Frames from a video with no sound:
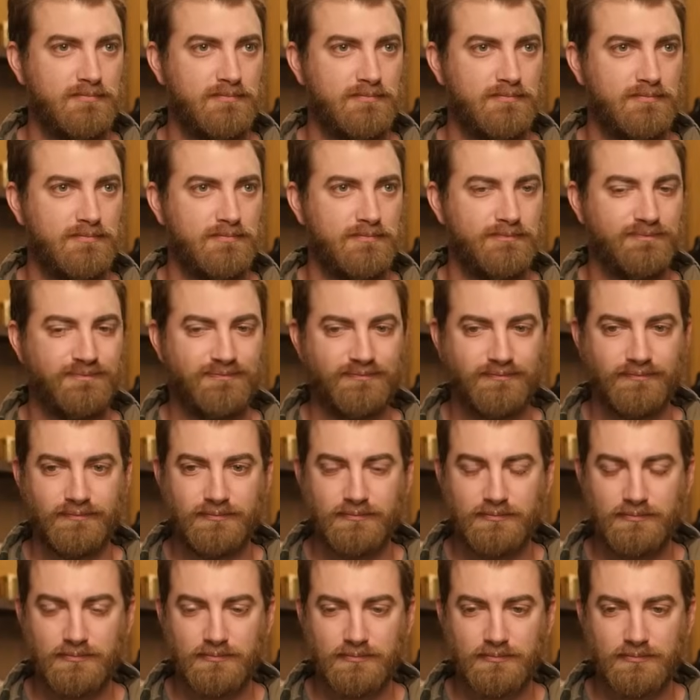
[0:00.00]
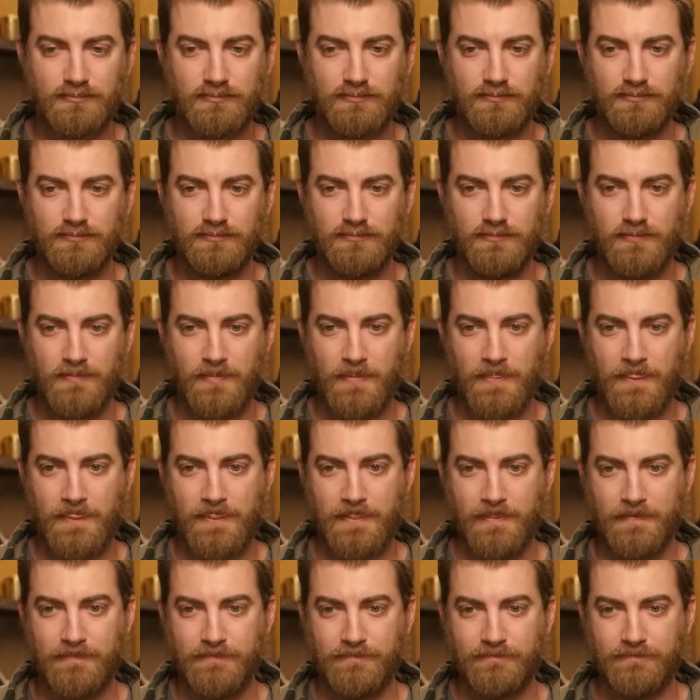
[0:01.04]

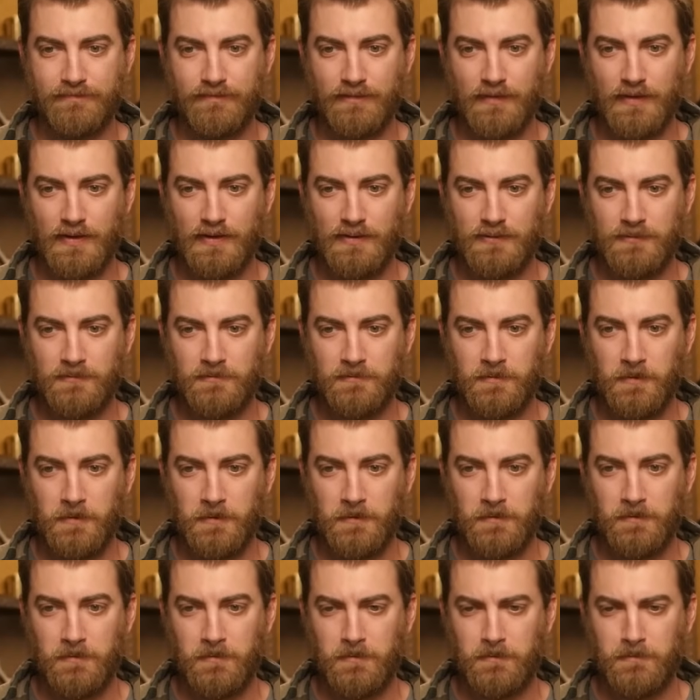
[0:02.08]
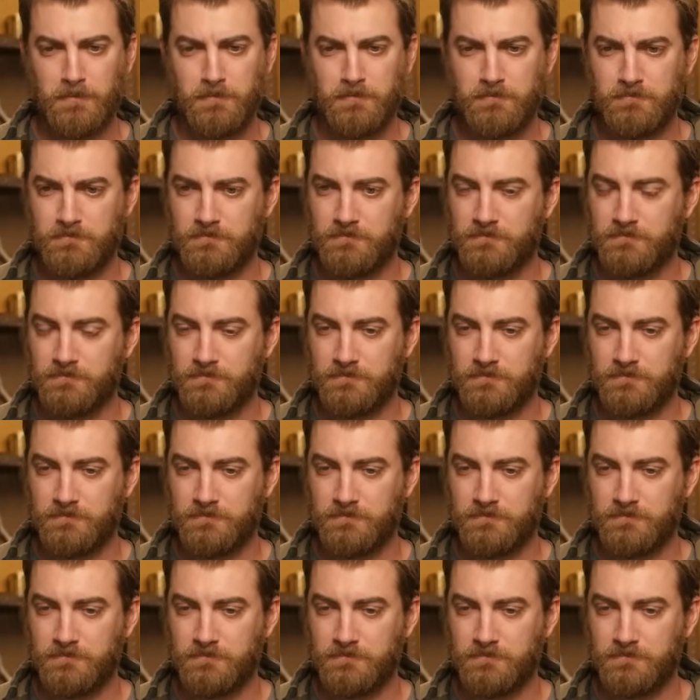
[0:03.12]
The person shown says nothing.